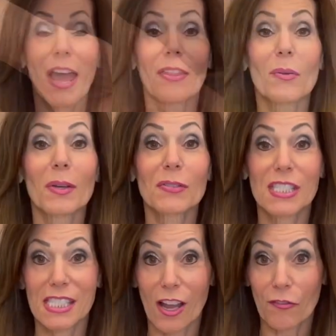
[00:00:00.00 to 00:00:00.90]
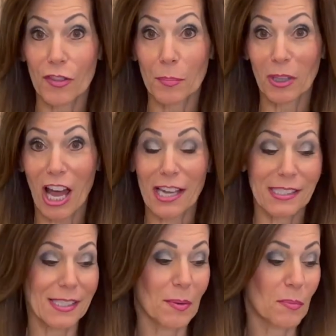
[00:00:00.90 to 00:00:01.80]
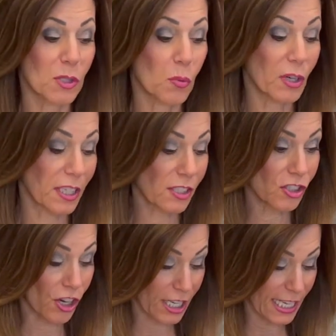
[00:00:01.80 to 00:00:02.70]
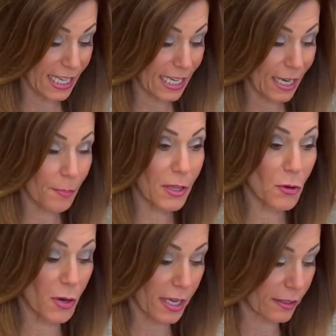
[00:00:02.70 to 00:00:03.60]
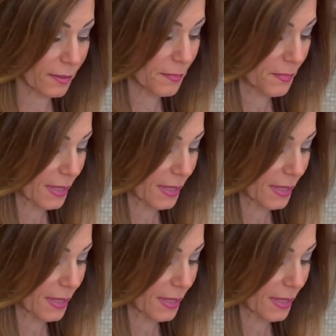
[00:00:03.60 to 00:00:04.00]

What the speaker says: that we've stuffed the blossoms, we're going to start heating up the oil.